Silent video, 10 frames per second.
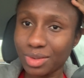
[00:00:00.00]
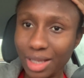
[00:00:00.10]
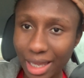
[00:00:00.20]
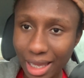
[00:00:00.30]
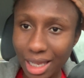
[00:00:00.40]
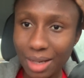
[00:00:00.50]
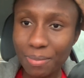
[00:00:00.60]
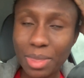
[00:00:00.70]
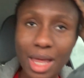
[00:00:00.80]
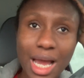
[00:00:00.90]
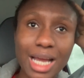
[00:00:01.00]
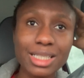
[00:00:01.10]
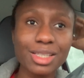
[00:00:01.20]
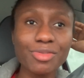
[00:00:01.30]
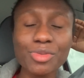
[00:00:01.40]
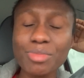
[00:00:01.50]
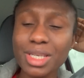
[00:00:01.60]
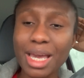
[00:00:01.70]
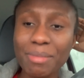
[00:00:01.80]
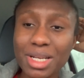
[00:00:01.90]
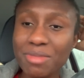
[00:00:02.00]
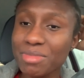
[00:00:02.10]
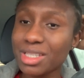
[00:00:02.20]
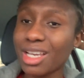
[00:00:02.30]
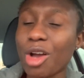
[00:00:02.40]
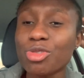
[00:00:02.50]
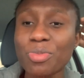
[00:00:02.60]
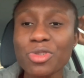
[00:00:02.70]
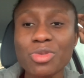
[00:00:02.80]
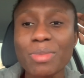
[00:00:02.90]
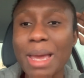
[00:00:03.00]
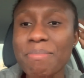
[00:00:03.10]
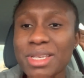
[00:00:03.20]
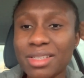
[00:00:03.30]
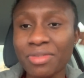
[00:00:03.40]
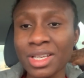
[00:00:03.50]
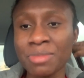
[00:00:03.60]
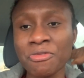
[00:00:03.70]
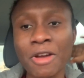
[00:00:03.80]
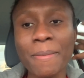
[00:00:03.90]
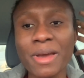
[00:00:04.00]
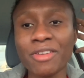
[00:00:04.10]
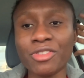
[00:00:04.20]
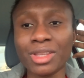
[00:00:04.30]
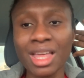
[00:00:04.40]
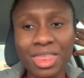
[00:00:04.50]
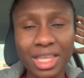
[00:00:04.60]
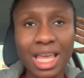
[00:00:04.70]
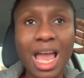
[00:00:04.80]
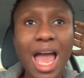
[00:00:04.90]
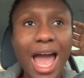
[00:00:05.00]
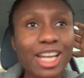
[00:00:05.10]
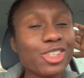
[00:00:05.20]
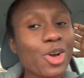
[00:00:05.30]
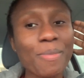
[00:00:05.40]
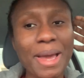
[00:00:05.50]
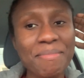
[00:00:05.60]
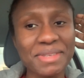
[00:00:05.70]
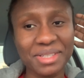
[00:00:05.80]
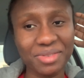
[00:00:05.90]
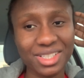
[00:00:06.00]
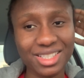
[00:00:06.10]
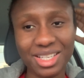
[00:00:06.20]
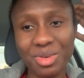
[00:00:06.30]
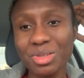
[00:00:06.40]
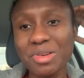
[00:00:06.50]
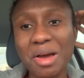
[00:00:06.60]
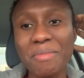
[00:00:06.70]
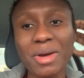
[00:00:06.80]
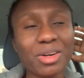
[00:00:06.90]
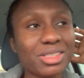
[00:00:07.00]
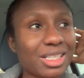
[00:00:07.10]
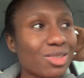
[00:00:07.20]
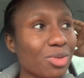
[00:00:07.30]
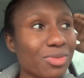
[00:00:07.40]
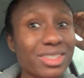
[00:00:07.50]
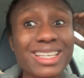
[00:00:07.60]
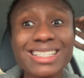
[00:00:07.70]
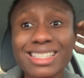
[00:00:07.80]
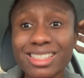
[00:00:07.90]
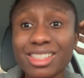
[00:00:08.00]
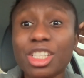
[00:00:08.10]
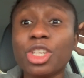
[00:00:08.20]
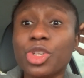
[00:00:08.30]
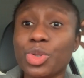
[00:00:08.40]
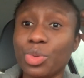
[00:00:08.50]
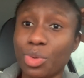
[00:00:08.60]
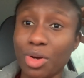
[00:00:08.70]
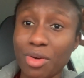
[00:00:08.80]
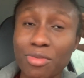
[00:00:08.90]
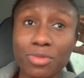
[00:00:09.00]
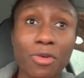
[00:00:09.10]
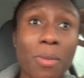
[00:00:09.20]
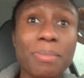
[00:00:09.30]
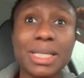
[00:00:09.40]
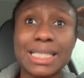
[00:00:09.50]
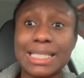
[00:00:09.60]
eh and even me i made a mistake i was supposed to buy meat first before i buy every other thing i did not buy meat first i went to go and buy other stuff next thing, CQ for meat